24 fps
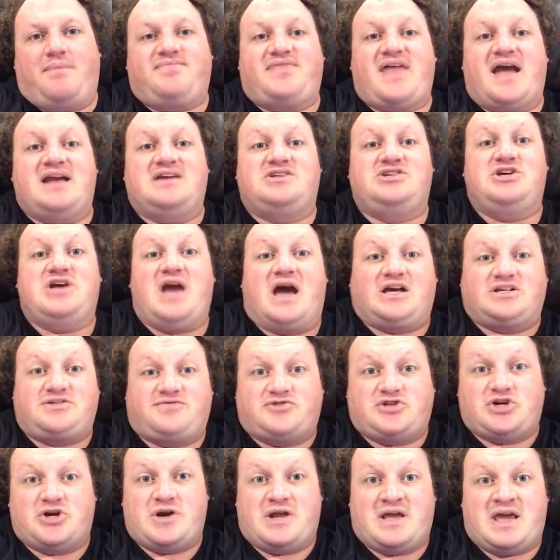Thanks you guys
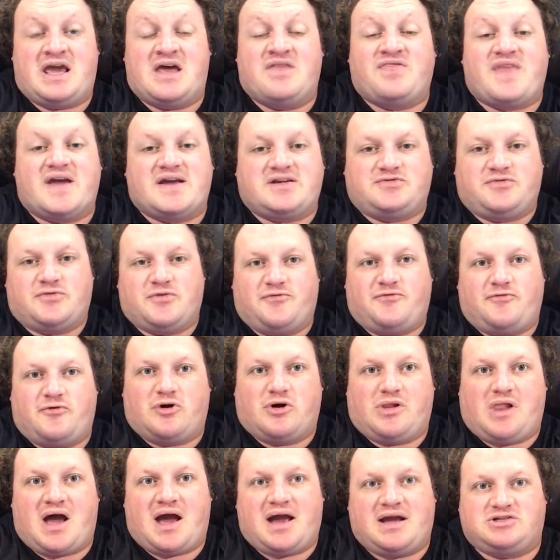for tuning in. Thanks for the
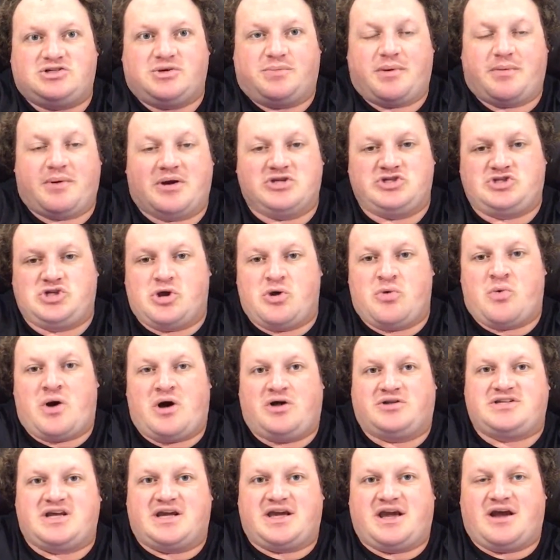4 likes. Hope everybody's doing
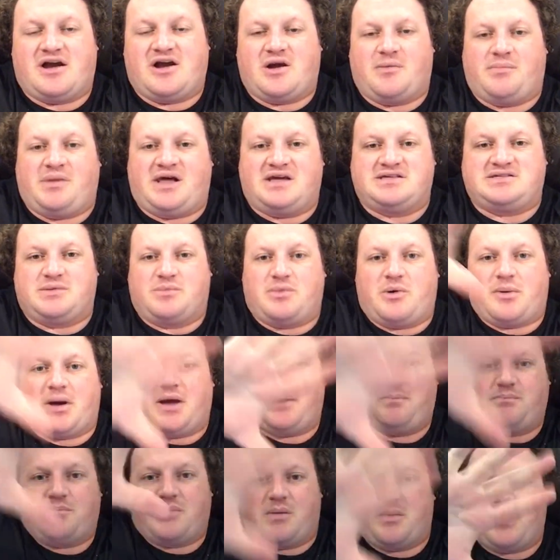well. Take care. God bless them.
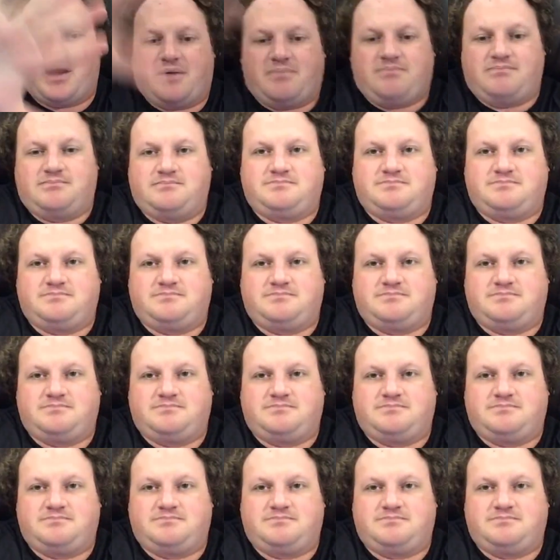Bye-bye. Bye-bye.